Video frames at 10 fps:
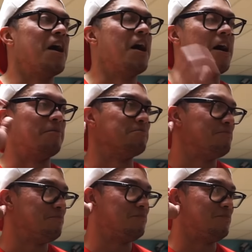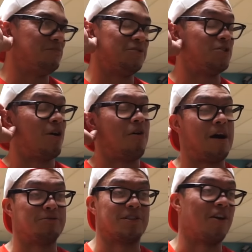Um, so
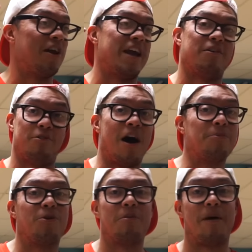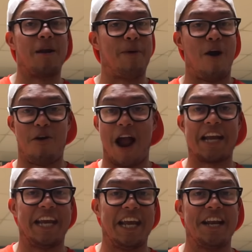I was like, okay, I'm going to body power. I
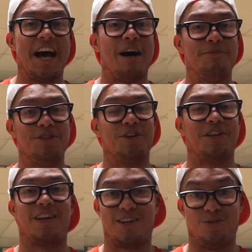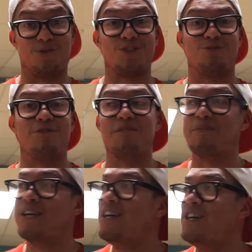cannot be looking like a little shrimp.
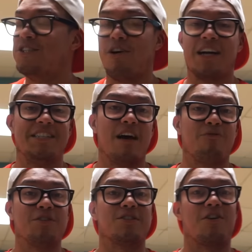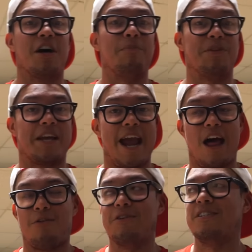So I definitely started upping the
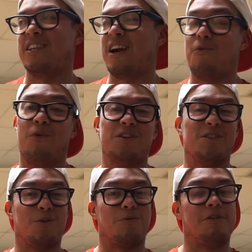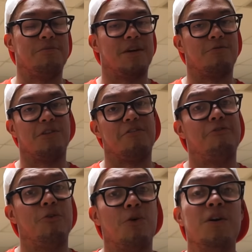calories and I wanted to look really big, really
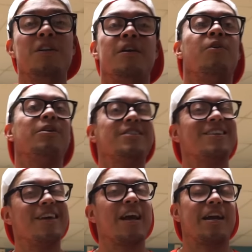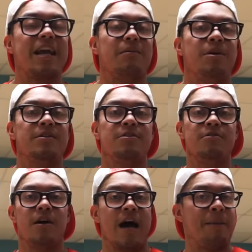full, which I think I came
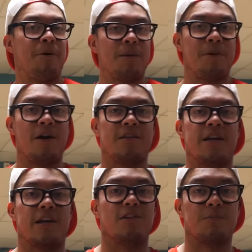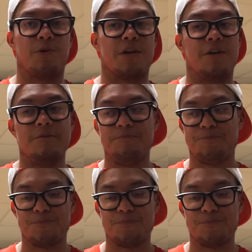into at body power. I think I looked pretty good.